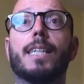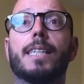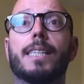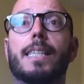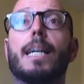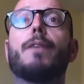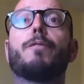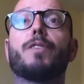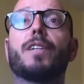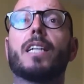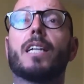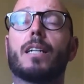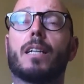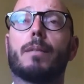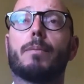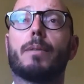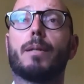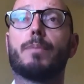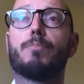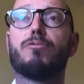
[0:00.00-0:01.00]
something that
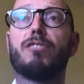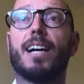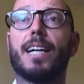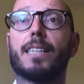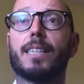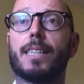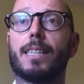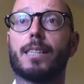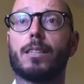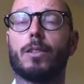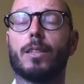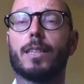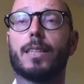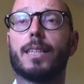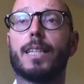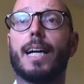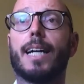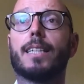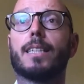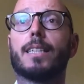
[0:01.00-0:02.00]
can be practiced on a
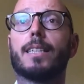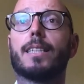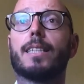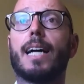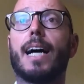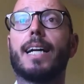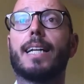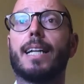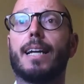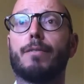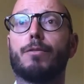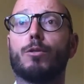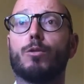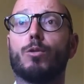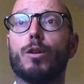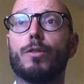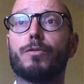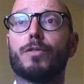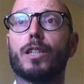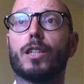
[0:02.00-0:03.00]
day-to-day
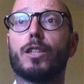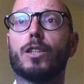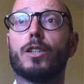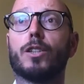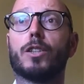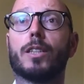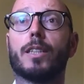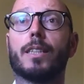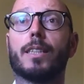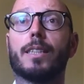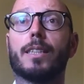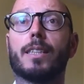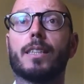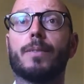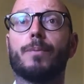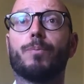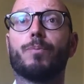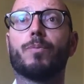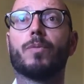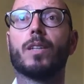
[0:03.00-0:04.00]
level off the
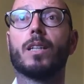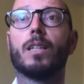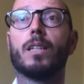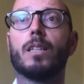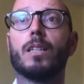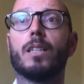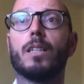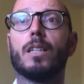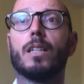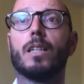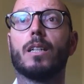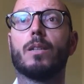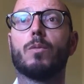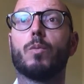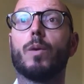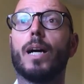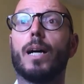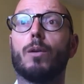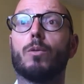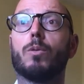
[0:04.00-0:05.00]
cushions?
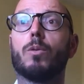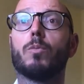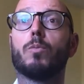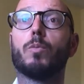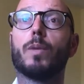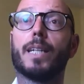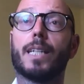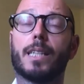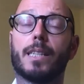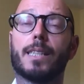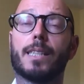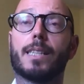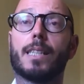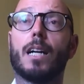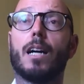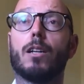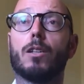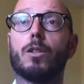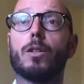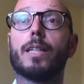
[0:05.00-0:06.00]
Well, we can
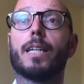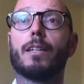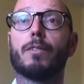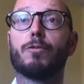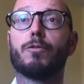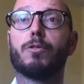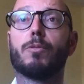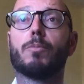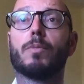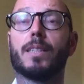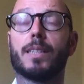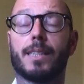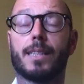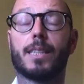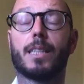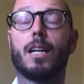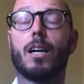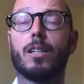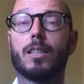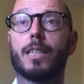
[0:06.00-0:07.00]
start looking from and
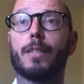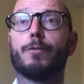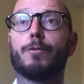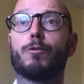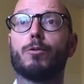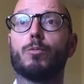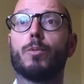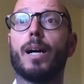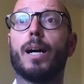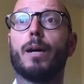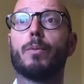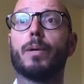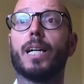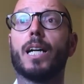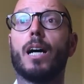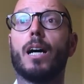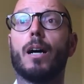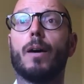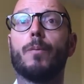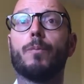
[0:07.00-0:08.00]
starting from where we
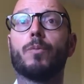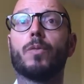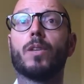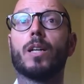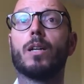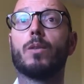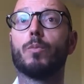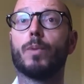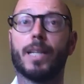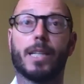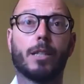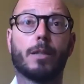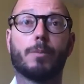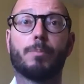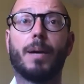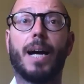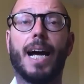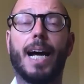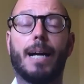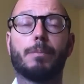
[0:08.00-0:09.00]
are. We could
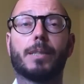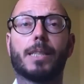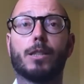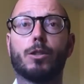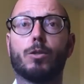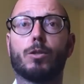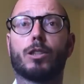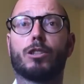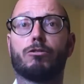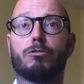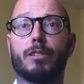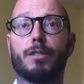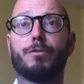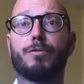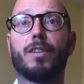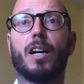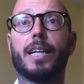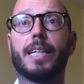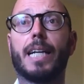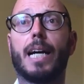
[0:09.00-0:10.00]
perhaps look to
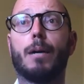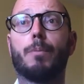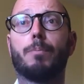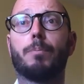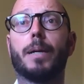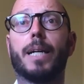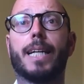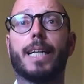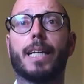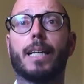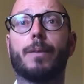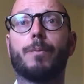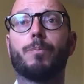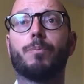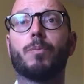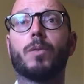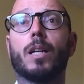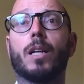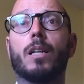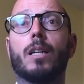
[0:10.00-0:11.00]
refine our being,
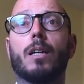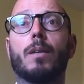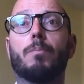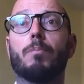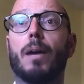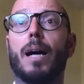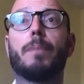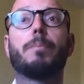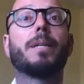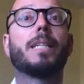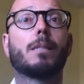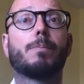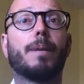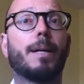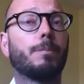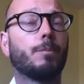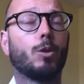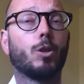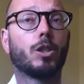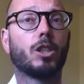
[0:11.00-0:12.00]
Maybe
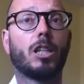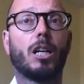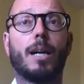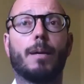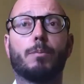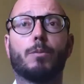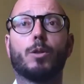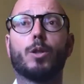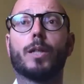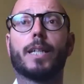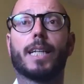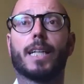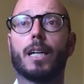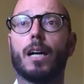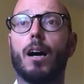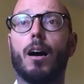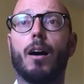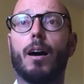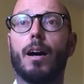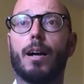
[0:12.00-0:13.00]
spend more time looking
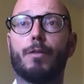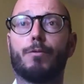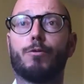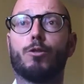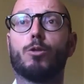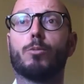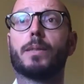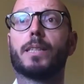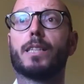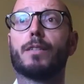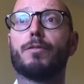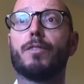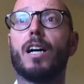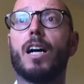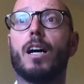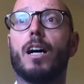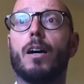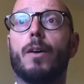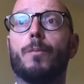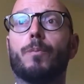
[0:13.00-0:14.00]
at higher forms of
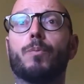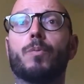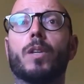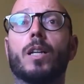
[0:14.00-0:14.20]
art,